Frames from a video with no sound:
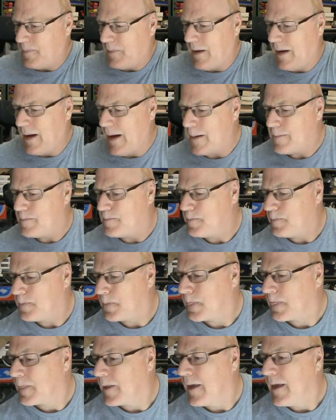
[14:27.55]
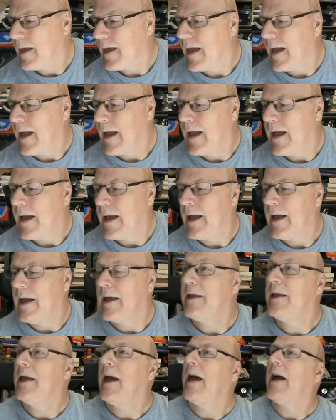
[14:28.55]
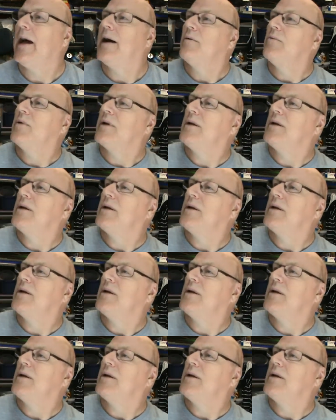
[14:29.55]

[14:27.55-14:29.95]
Um, yeah, what